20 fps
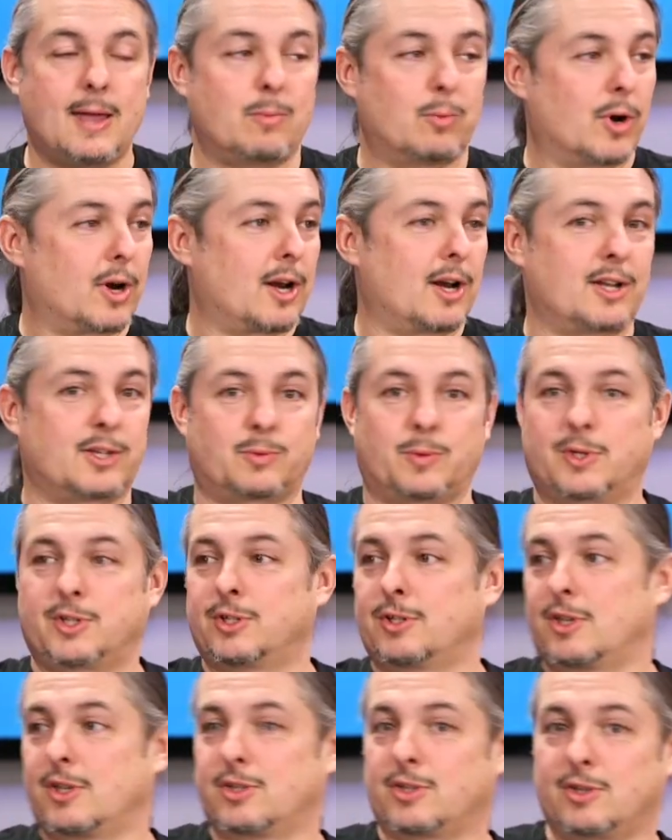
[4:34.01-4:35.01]
we're going to switch to
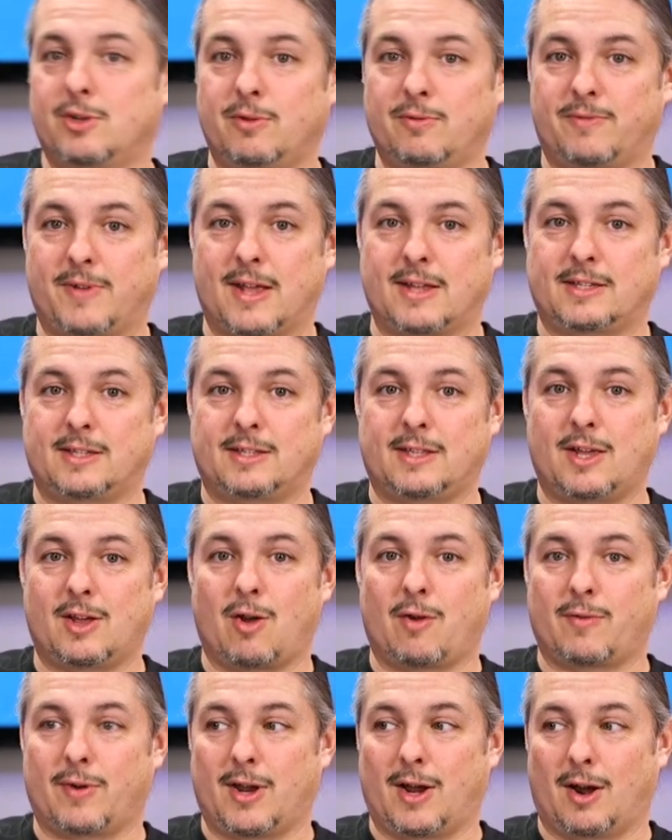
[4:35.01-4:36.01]
this new fancy thing
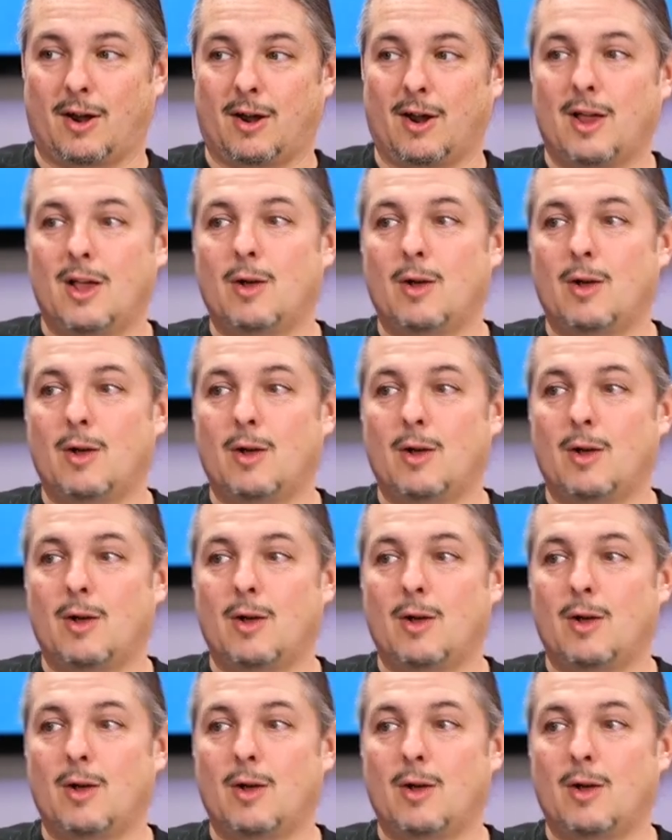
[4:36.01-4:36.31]
over here?